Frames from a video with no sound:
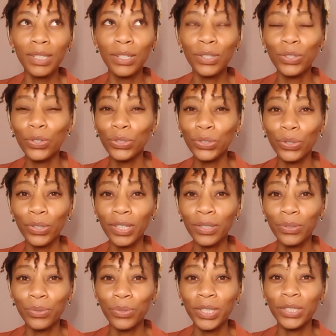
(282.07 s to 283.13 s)
not talking
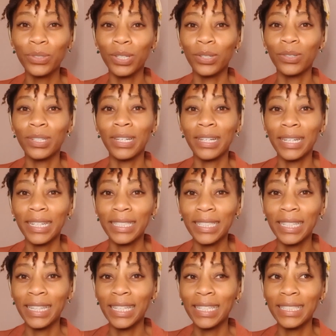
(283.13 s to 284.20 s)
through it, you're not
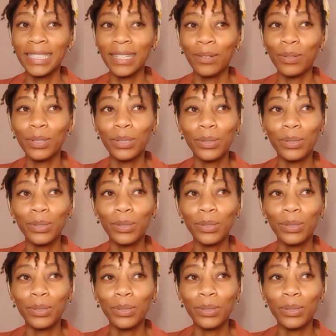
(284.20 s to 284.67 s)
letting things out.